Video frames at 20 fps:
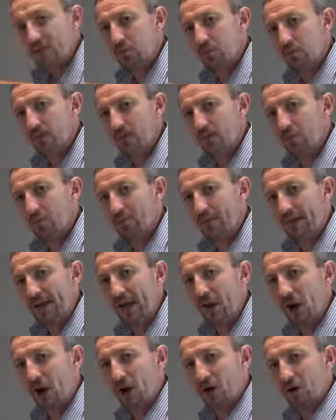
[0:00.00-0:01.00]
will
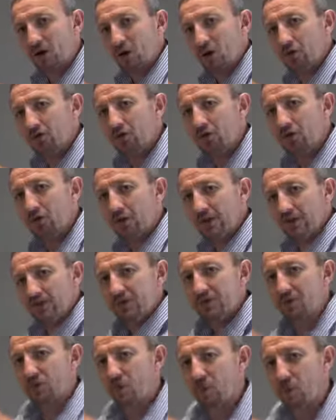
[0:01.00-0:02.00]
be our conduits
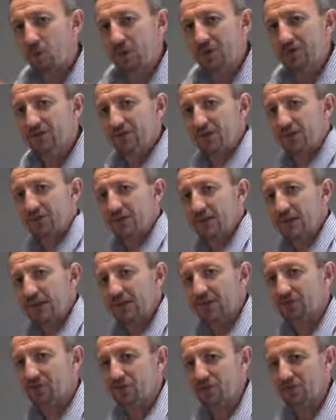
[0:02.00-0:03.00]
through which those
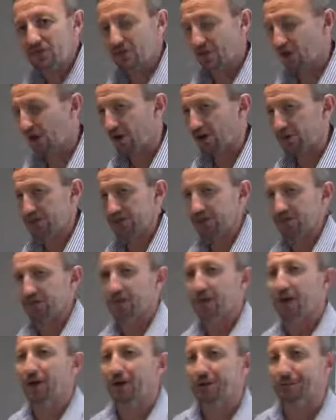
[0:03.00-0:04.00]
electrons are going to
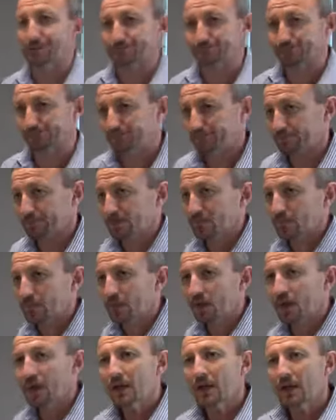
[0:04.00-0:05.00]
flow.
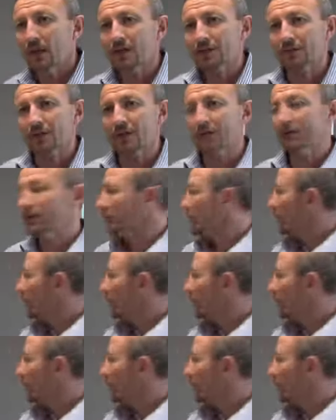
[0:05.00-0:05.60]
So